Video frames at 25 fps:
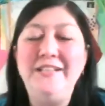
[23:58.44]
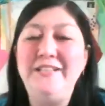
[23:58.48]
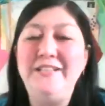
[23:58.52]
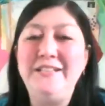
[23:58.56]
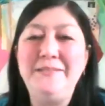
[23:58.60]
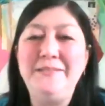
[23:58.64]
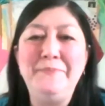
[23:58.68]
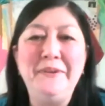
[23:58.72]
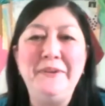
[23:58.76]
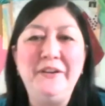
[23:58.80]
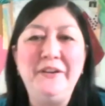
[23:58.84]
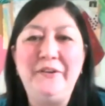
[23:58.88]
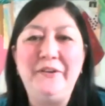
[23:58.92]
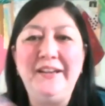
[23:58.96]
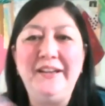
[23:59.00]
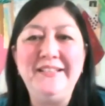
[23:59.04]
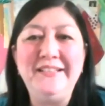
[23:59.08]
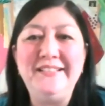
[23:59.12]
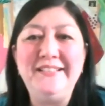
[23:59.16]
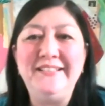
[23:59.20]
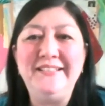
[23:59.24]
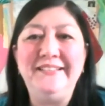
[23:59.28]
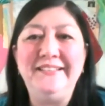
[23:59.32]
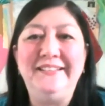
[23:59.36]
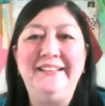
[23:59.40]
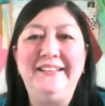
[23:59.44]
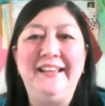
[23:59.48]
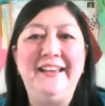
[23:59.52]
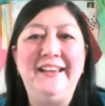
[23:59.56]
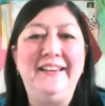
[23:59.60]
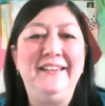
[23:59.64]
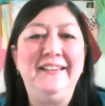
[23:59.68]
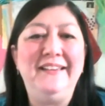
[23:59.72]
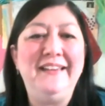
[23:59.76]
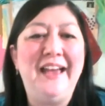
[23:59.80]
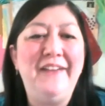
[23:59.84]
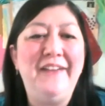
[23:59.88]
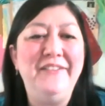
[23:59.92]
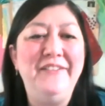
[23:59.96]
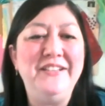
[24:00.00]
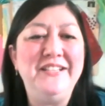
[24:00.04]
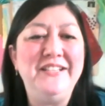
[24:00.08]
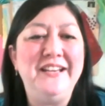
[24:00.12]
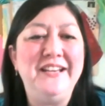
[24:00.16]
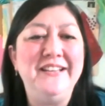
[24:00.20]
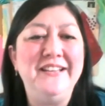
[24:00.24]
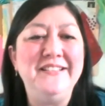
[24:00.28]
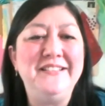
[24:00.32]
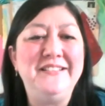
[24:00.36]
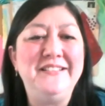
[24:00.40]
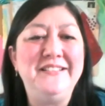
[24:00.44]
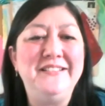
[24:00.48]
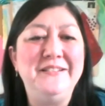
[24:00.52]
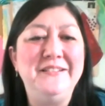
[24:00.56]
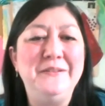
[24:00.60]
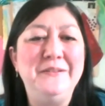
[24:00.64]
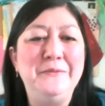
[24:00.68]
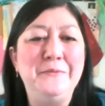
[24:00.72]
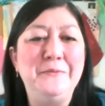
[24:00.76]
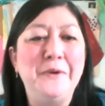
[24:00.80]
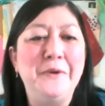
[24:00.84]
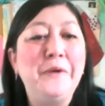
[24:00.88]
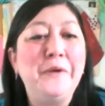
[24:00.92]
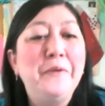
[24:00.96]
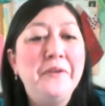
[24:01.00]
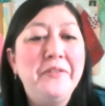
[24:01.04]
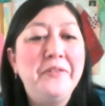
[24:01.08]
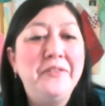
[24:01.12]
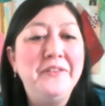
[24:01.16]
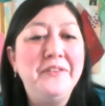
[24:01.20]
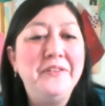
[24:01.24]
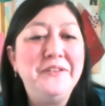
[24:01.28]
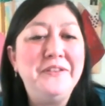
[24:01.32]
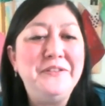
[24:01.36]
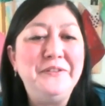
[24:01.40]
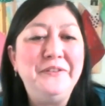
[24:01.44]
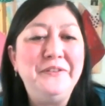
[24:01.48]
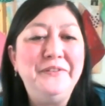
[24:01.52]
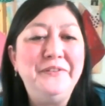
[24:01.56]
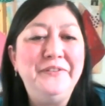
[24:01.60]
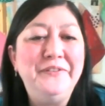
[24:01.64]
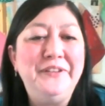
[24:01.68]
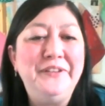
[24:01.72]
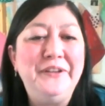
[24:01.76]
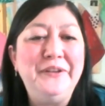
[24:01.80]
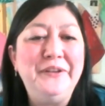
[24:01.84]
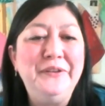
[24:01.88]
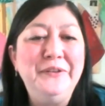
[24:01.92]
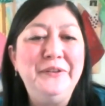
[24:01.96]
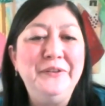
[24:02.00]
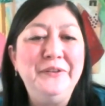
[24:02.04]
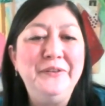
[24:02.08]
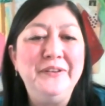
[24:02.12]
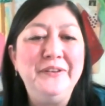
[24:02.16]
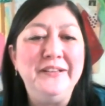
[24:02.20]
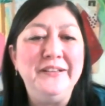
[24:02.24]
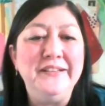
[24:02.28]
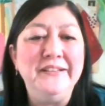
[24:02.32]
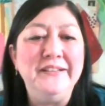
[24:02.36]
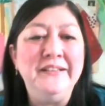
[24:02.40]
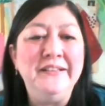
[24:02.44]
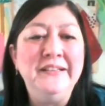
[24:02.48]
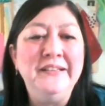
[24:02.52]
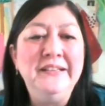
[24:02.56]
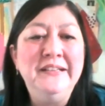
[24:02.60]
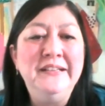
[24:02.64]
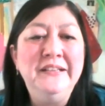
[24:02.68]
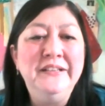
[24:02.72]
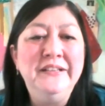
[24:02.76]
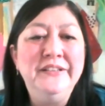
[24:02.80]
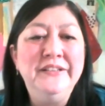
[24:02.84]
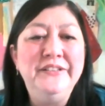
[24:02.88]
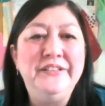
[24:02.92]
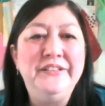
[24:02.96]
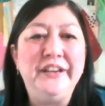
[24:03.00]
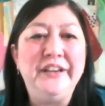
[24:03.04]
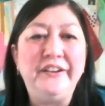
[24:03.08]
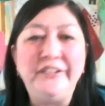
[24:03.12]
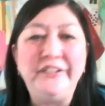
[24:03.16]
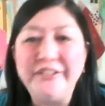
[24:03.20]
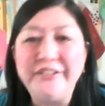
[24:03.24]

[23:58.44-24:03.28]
just been great to like have a chance to work with the two of you and Daryl,